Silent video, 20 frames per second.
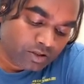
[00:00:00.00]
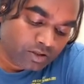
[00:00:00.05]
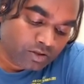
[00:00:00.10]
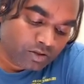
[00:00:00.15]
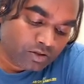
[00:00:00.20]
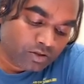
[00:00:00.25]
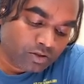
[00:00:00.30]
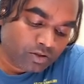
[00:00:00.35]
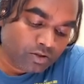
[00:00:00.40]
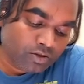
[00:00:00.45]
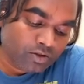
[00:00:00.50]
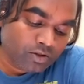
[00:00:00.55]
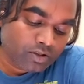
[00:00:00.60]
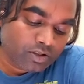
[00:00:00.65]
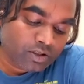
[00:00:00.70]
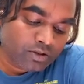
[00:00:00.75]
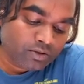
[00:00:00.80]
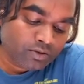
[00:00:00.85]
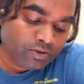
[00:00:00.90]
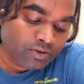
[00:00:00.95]
So
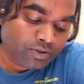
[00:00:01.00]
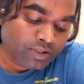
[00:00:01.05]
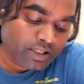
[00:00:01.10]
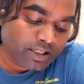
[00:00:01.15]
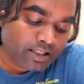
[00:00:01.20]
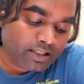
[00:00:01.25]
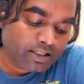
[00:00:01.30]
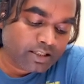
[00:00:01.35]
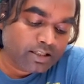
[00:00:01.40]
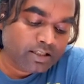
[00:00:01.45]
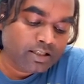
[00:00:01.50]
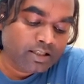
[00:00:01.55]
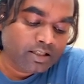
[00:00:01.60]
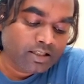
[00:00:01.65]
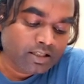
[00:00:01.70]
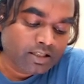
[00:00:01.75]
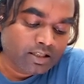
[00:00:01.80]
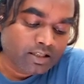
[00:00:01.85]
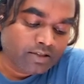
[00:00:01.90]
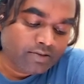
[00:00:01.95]
you know that
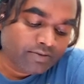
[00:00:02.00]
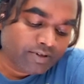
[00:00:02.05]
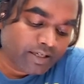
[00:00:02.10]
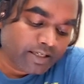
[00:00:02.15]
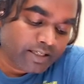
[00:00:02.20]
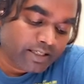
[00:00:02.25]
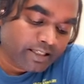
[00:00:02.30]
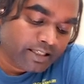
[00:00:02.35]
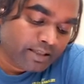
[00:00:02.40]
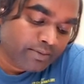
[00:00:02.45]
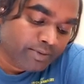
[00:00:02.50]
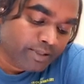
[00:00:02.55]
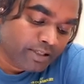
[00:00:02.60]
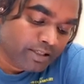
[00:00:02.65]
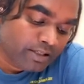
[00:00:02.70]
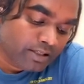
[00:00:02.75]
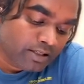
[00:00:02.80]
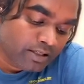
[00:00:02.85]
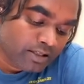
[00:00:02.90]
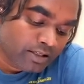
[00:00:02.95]
for a
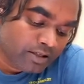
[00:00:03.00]
given